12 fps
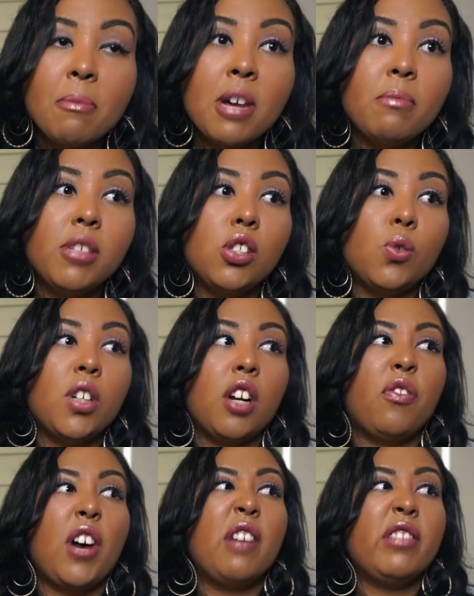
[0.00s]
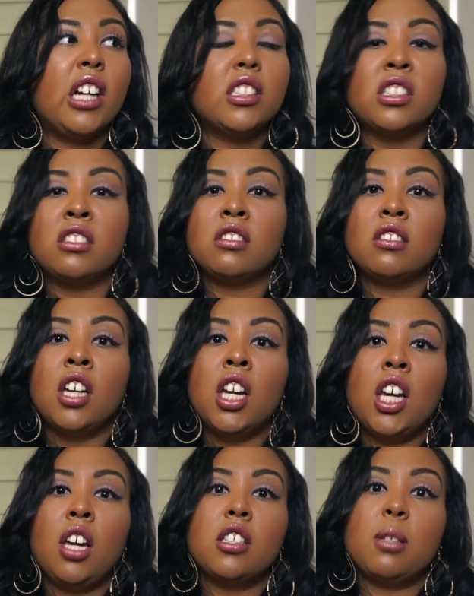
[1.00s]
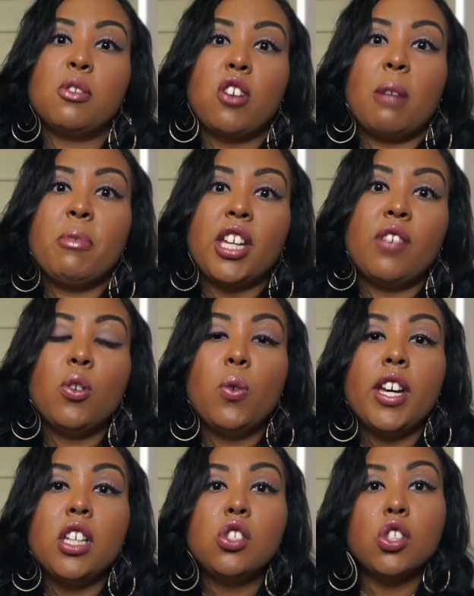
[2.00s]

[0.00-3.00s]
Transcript: I might be doing a 5,000 subscriber giveaway,